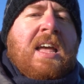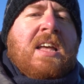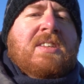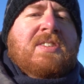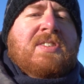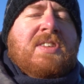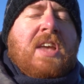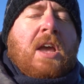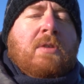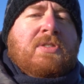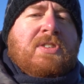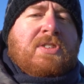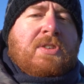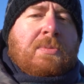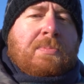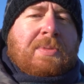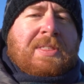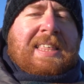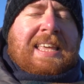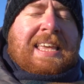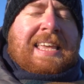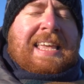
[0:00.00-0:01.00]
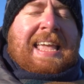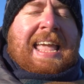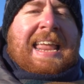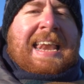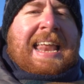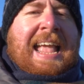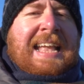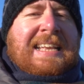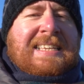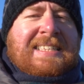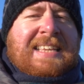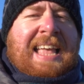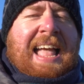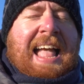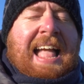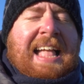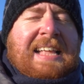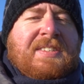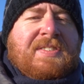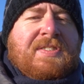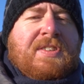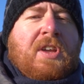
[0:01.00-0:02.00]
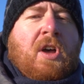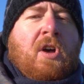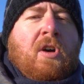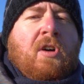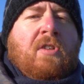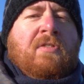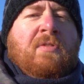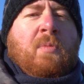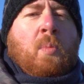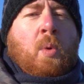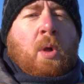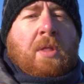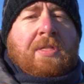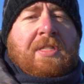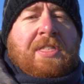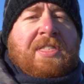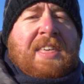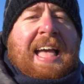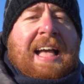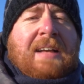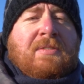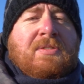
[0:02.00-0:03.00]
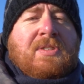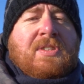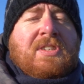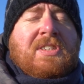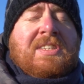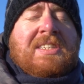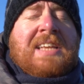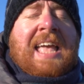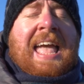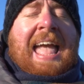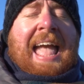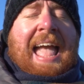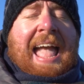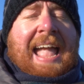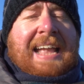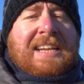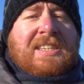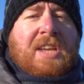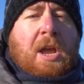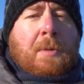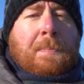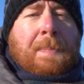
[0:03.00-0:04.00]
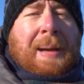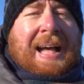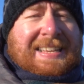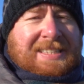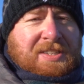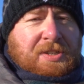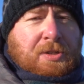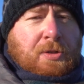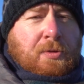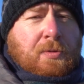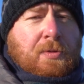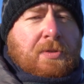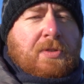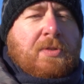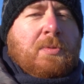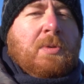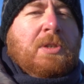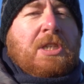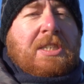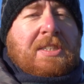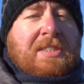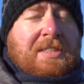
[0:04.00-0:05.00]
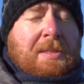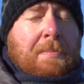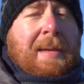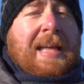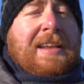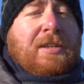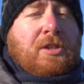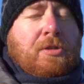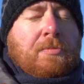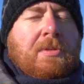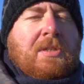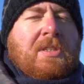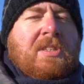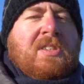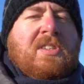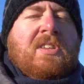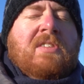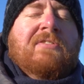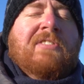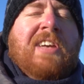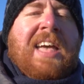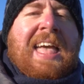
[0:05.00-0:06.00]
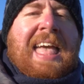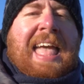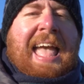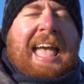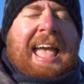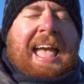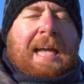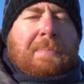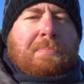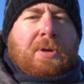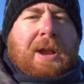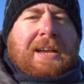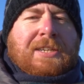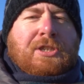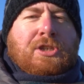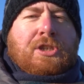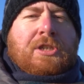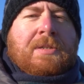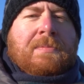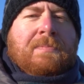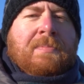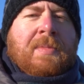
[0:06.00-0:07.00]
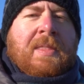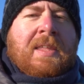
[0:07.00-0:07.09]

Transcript: so something in excess of 1000 hectopascals, which is the measurement of air pressure.